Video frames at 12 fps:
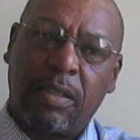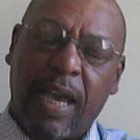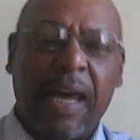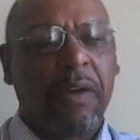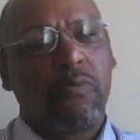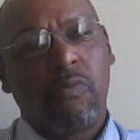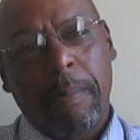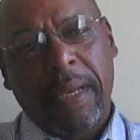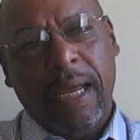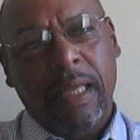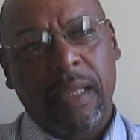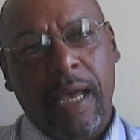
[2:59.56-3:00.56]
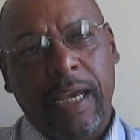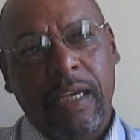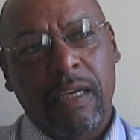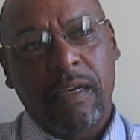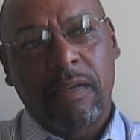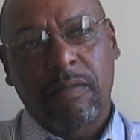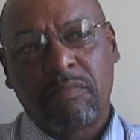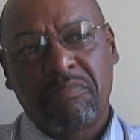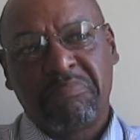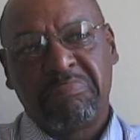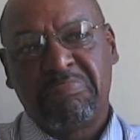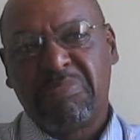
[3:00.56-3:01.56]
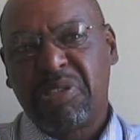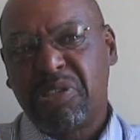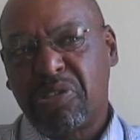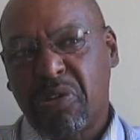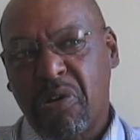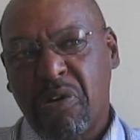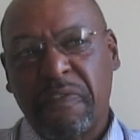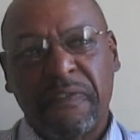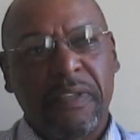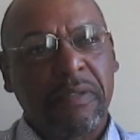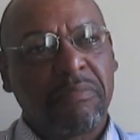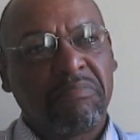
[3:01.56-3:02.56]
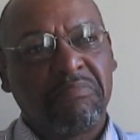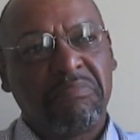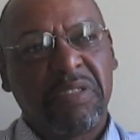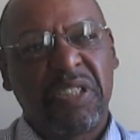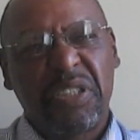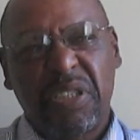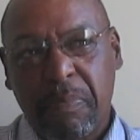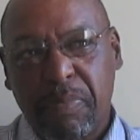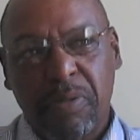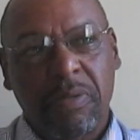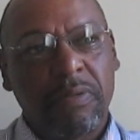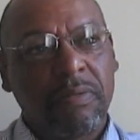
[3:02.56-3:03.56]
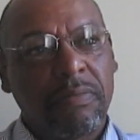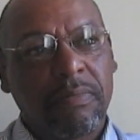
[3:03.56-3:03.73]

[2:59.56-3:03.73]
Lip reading: kind of woman I like, soft, supple,